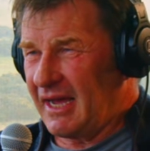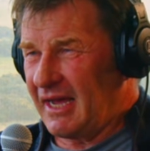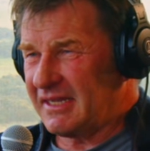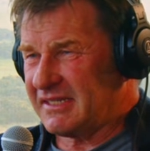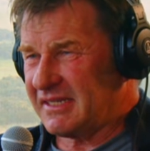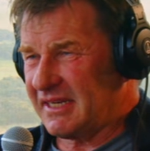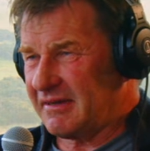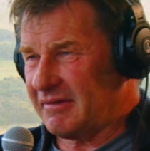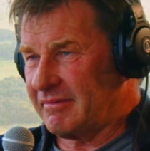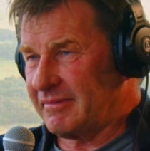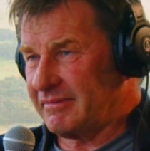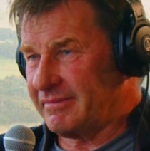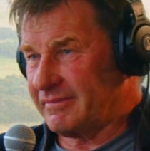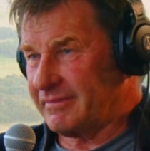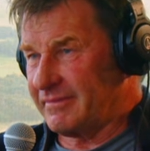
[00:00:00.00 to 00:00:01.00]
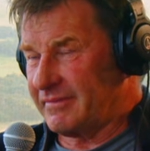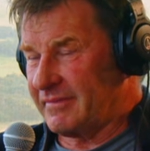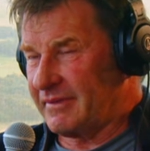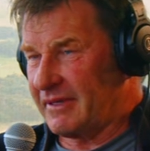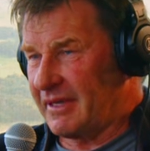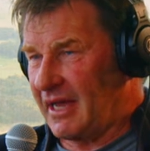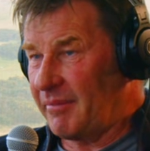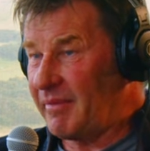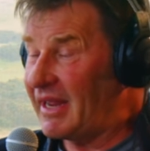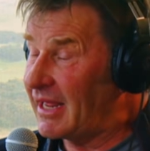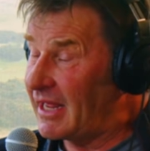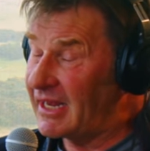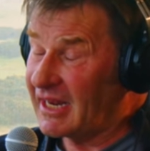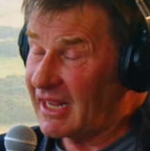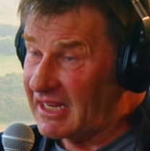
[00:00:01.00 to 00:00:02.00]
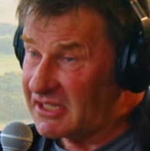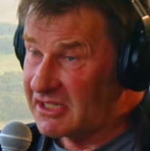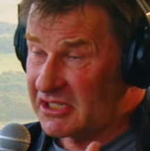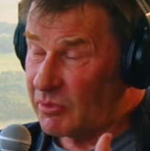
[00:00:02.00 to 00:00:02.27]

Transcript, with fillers: I said, I mean, and Augusta's